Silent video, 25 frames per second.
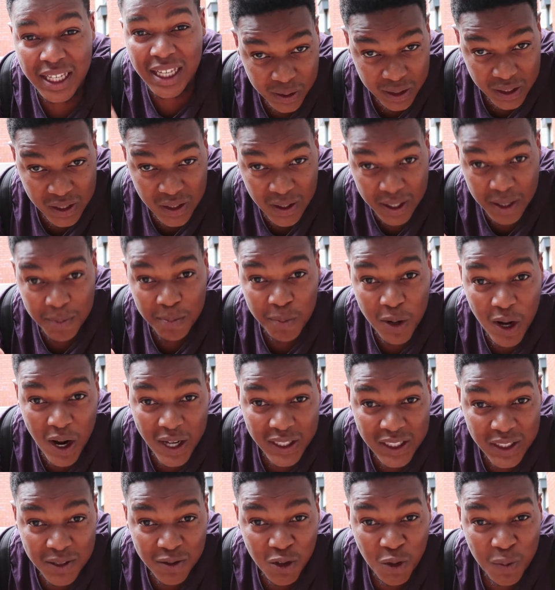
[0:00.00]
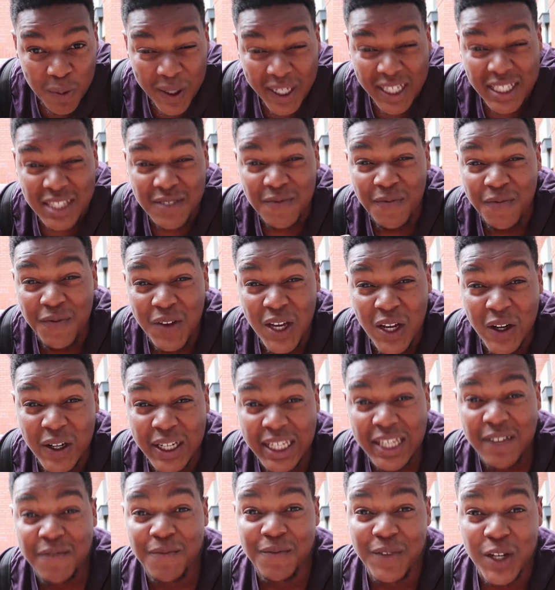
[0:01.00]
It's not impossible, but it's
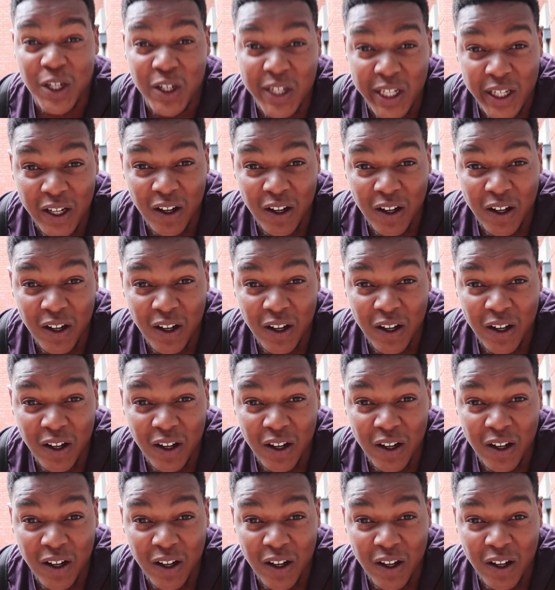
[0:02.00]
very, very